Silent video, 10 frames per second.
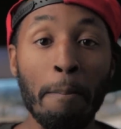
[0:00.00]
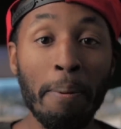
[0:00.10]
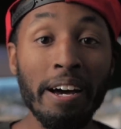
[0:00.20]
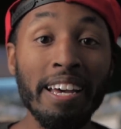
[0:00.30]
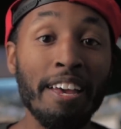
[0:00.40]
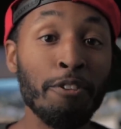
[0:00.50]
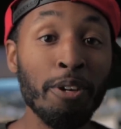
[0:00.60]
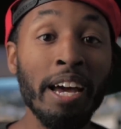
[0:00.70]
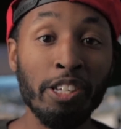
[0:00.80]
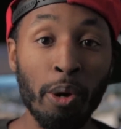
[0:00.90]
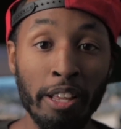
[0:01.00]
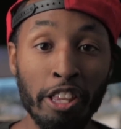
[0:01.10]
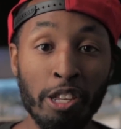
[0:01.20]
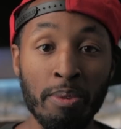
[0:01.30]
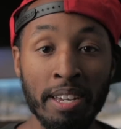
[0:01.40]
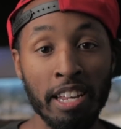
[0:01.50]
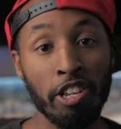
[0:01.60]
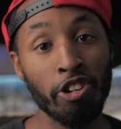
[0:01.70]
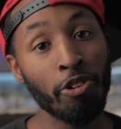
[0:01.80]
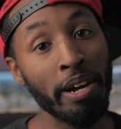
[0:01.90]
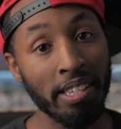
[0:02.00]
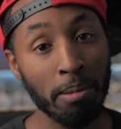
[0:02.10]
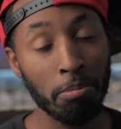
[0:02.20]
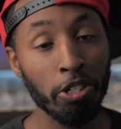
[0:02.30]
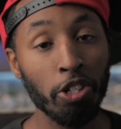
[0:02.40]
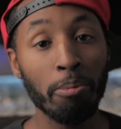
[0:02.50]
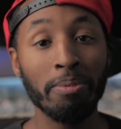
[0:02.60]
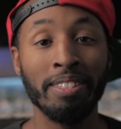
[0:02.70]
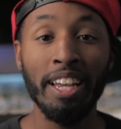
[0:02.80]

But if you guys go out this weekend and you create something dope,